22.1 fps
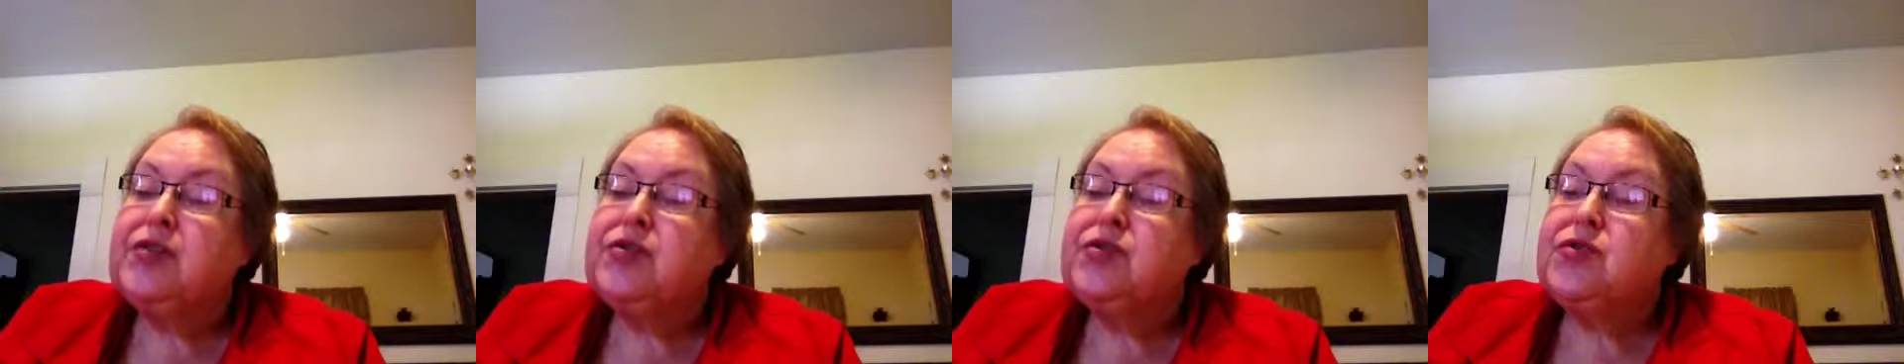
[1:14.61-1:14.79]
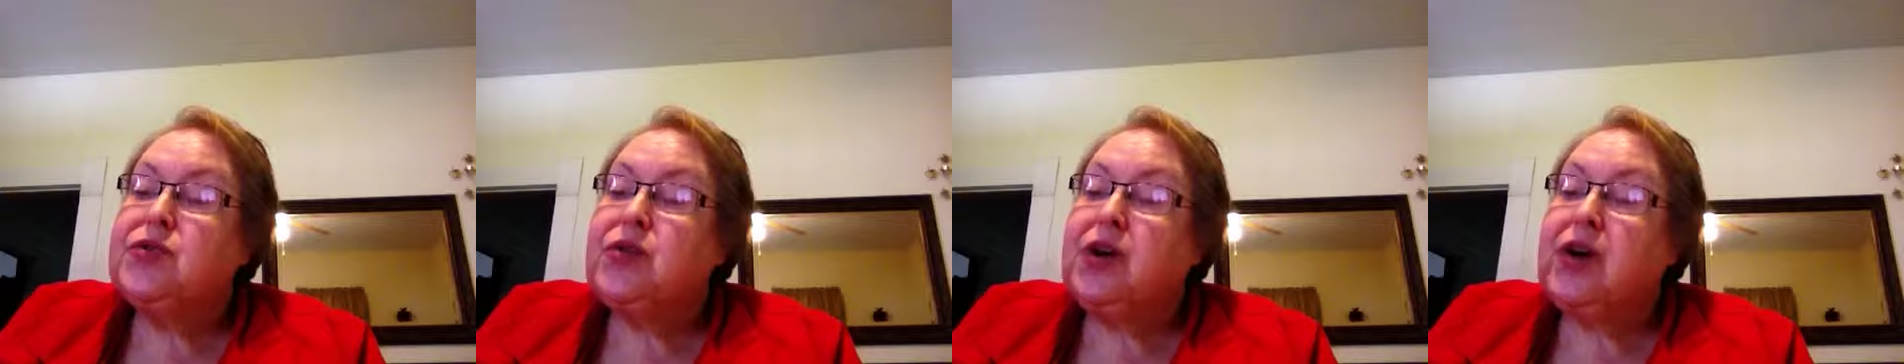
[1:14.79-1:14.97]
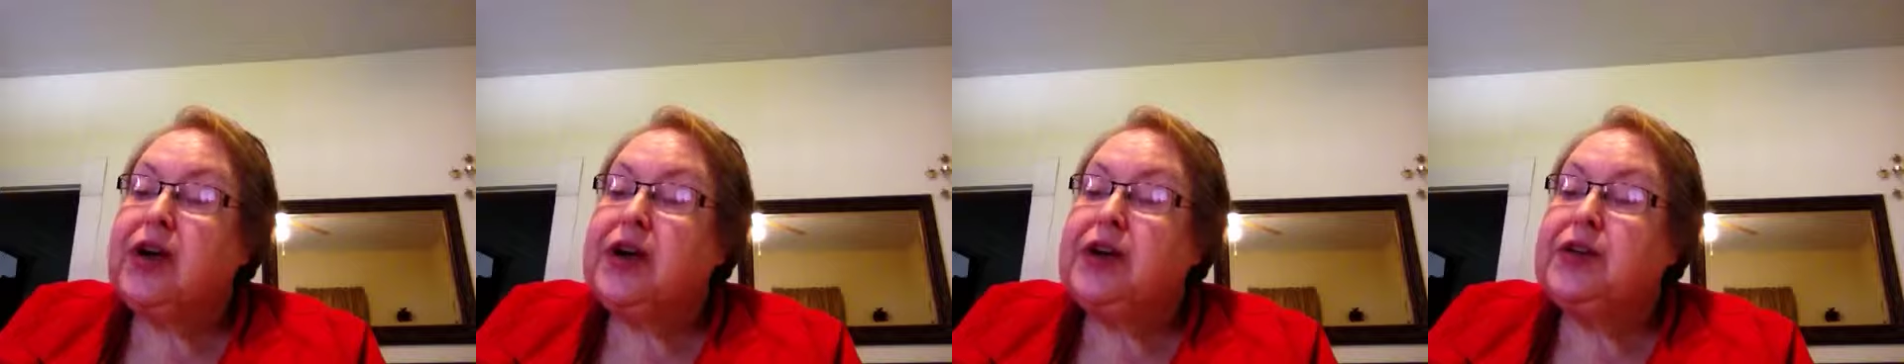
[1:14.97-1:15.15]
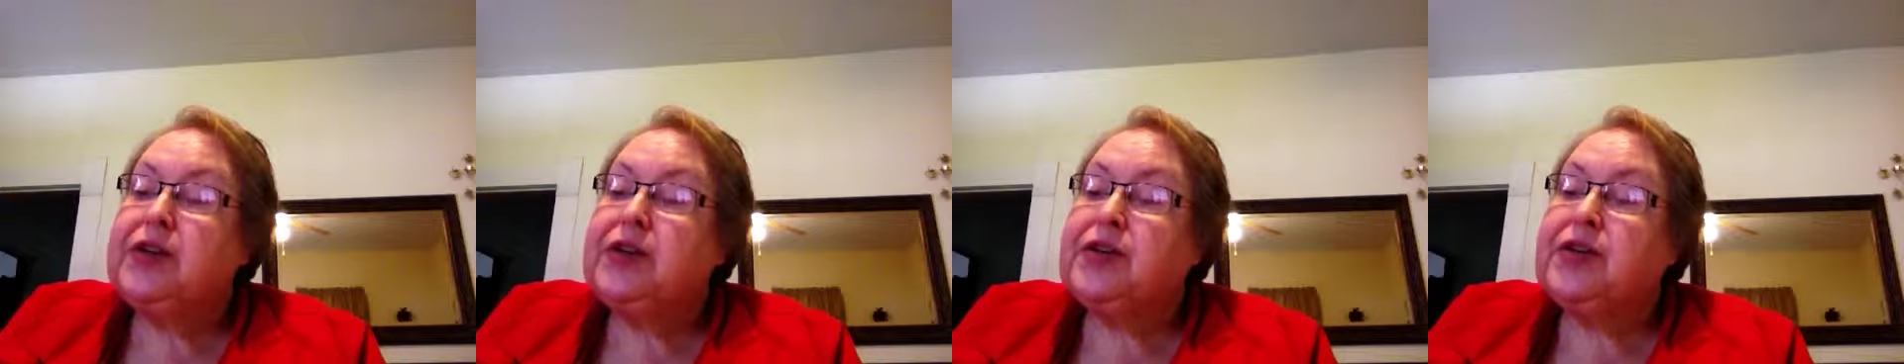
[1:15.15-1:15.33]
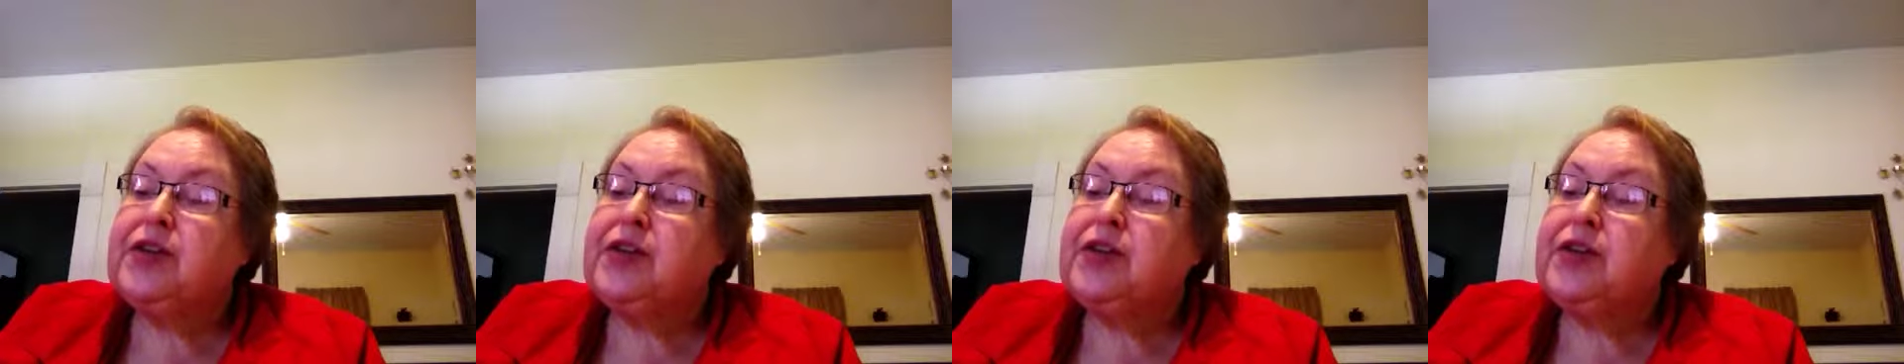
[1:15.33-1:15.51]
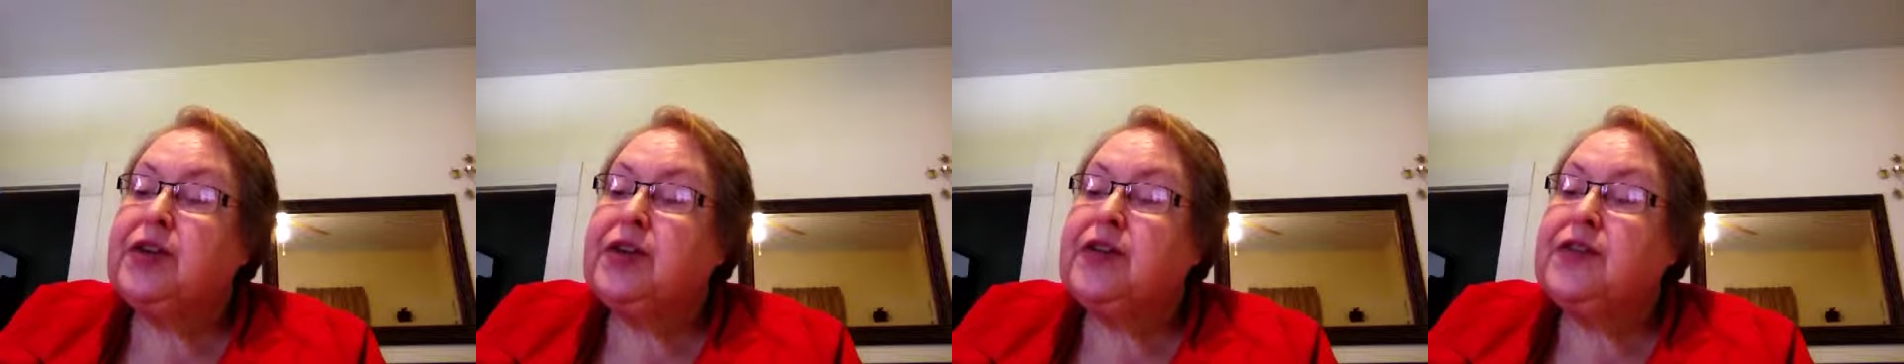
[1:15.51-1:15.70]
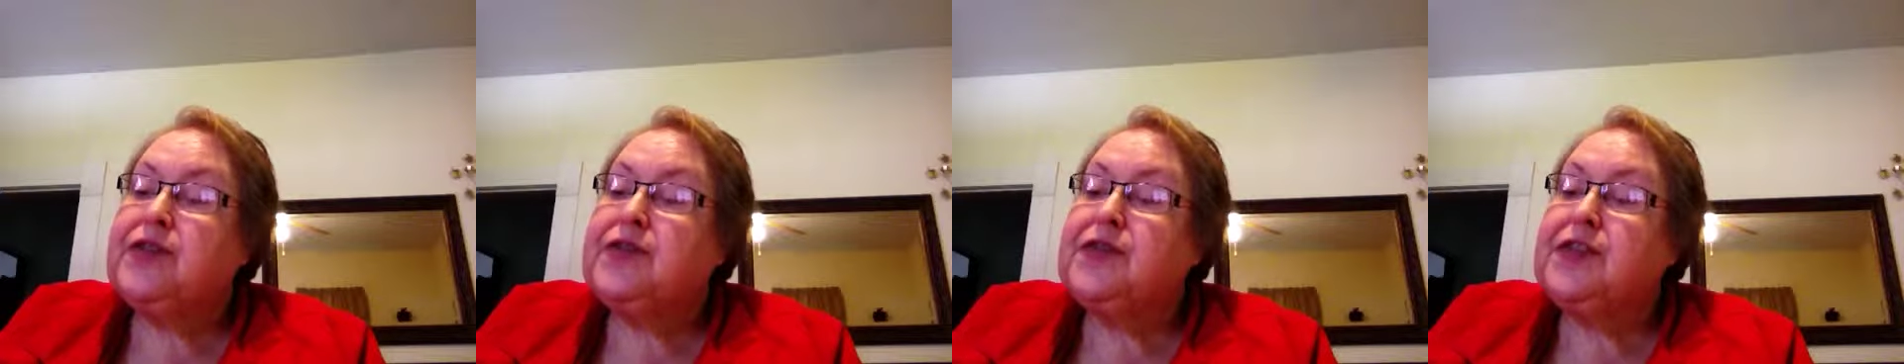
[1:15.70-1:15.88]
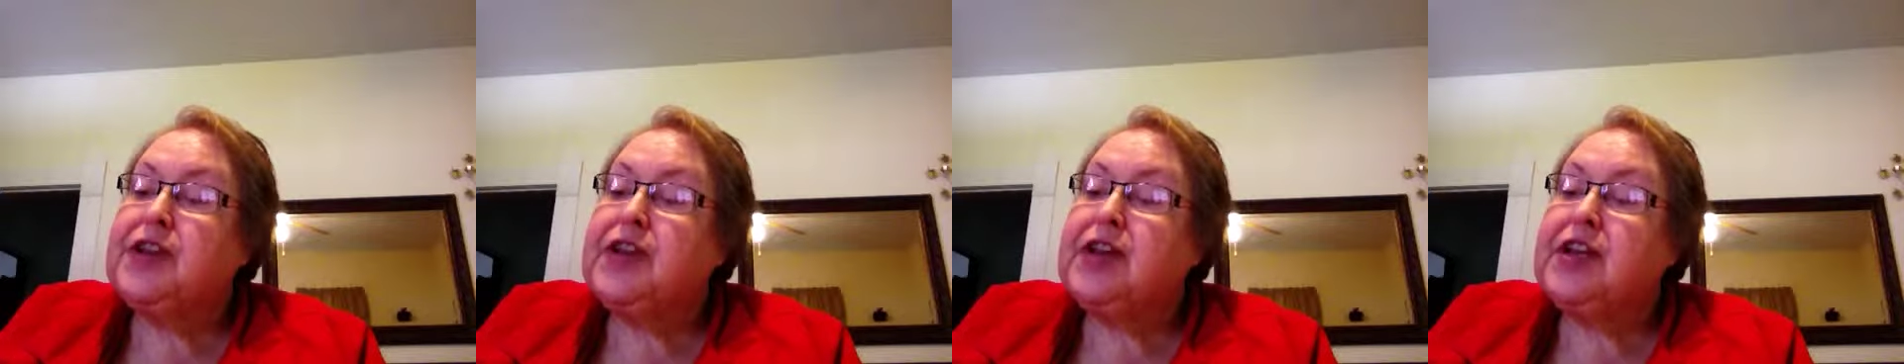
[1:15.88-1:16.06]
dried or cured
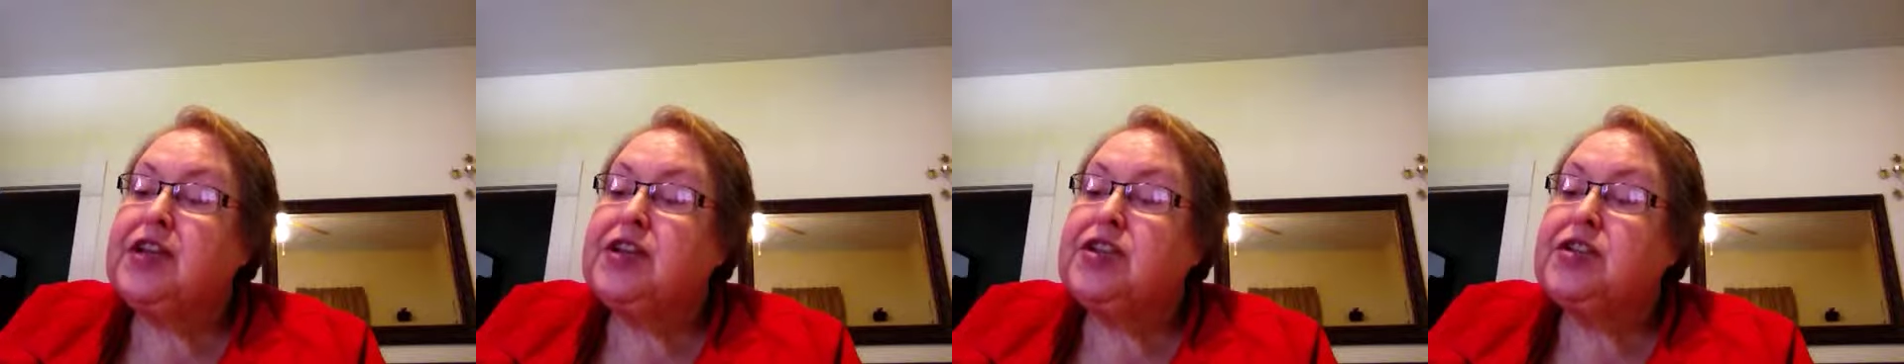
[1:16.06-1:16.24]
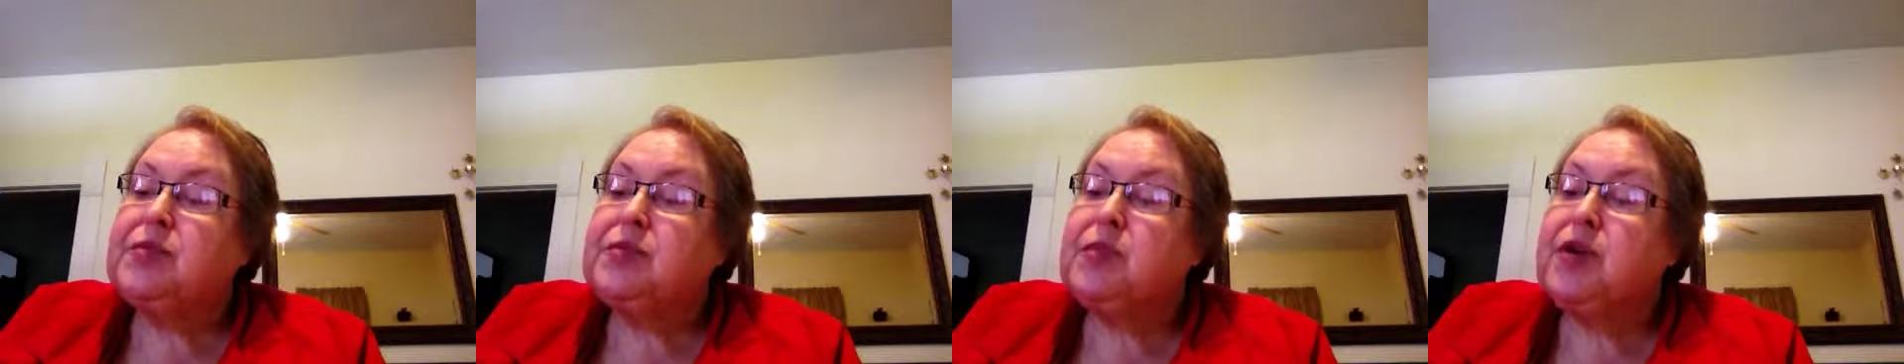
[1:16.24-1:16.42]
fish,